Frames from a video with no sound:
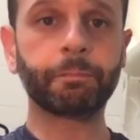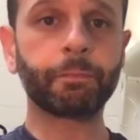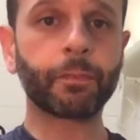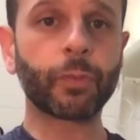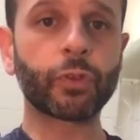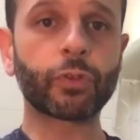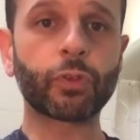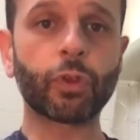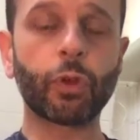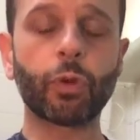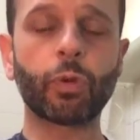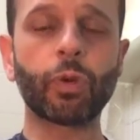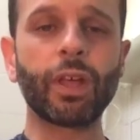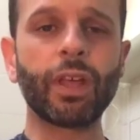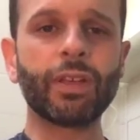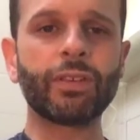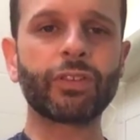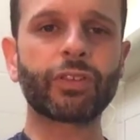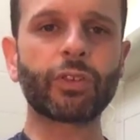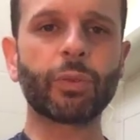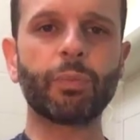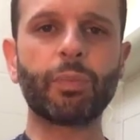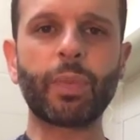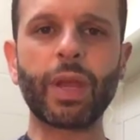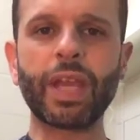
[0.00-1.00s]
So
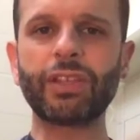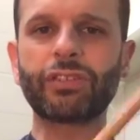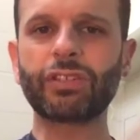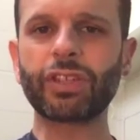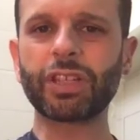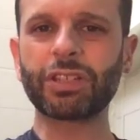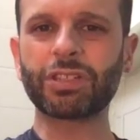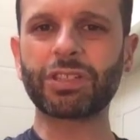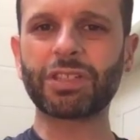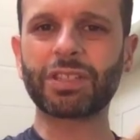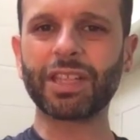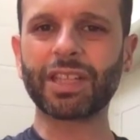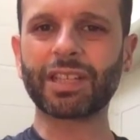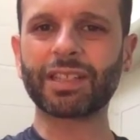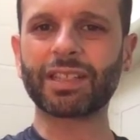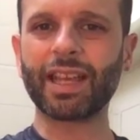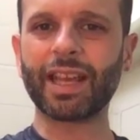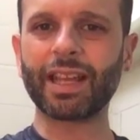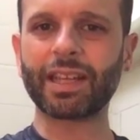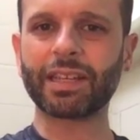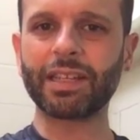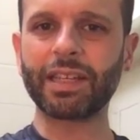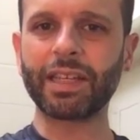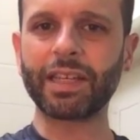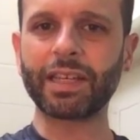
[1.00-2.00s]
some basic stick
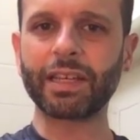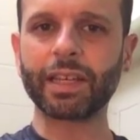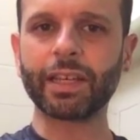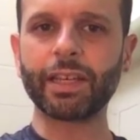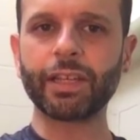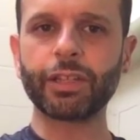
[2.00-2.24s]
technique